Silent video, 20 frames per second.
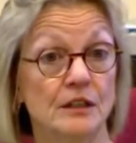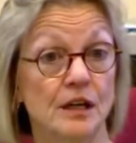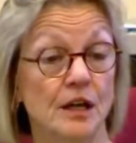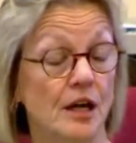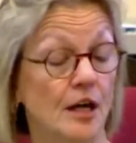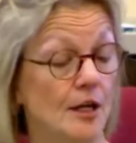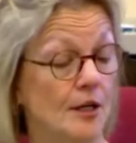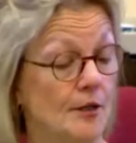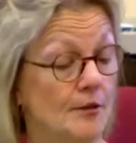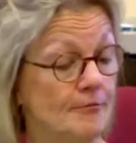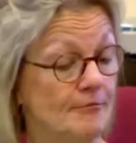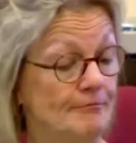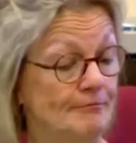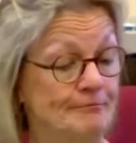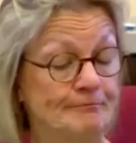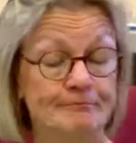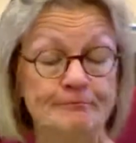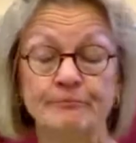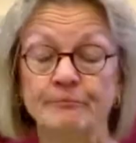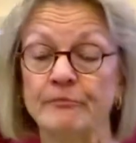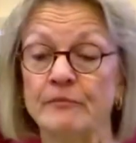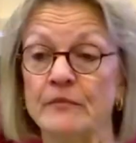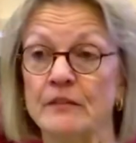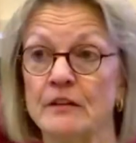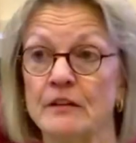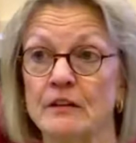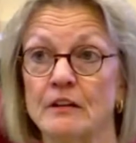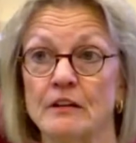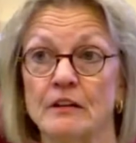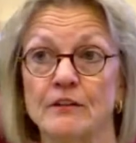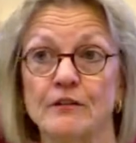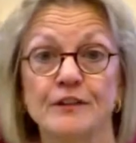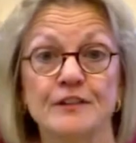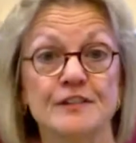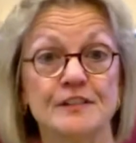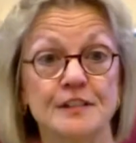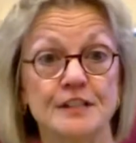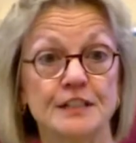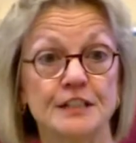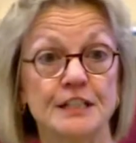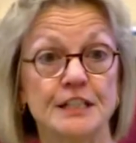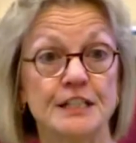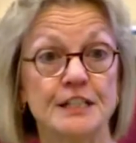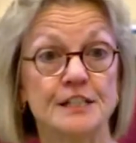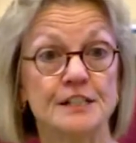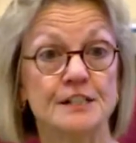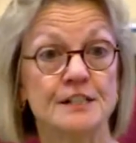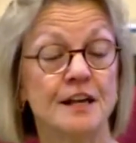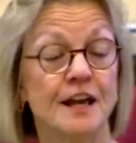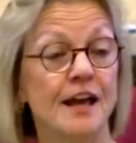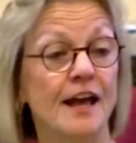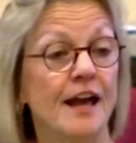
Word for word: uh, facilities,